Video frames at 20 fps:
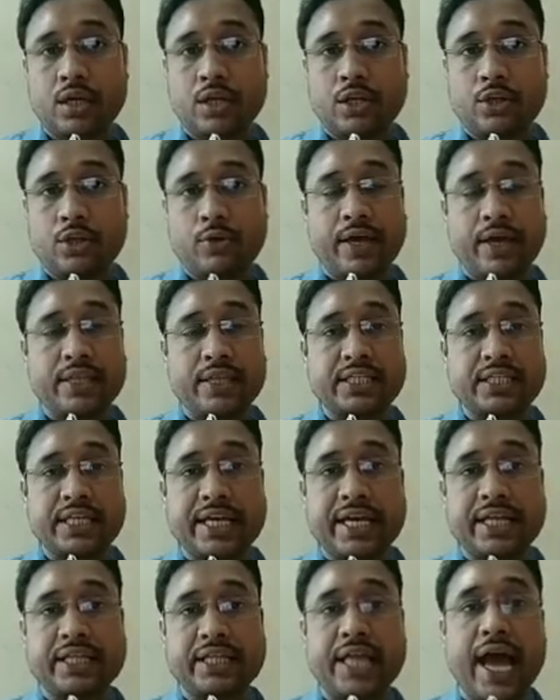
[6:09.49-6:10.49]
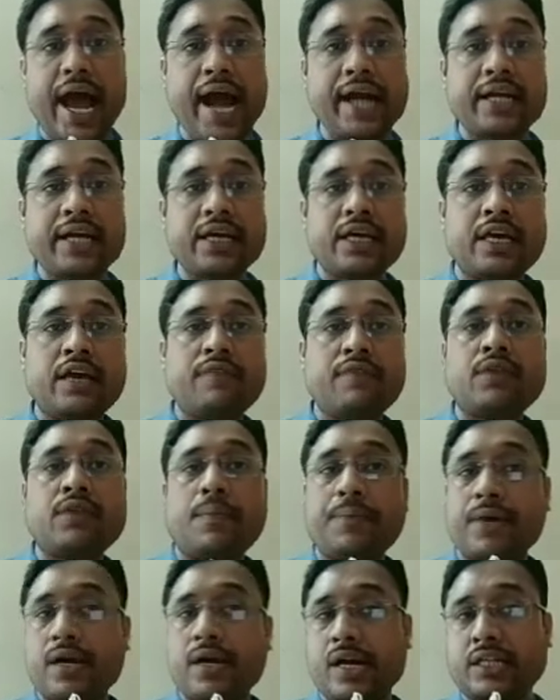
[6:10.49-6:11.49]
You can say that if the
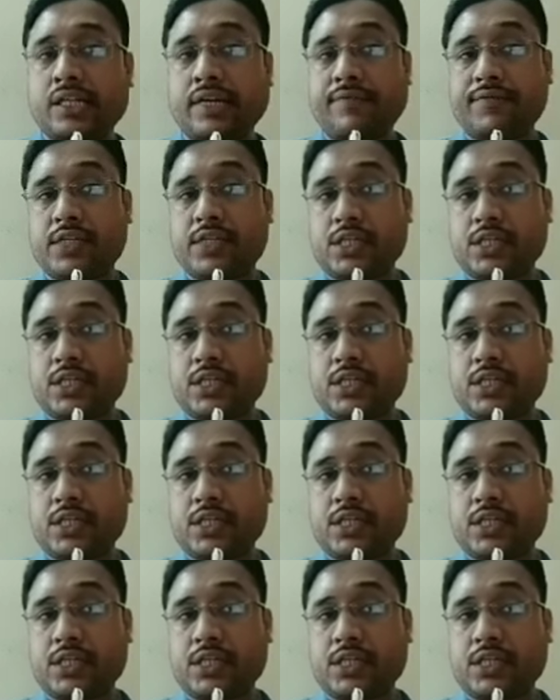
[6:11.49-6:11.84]
product of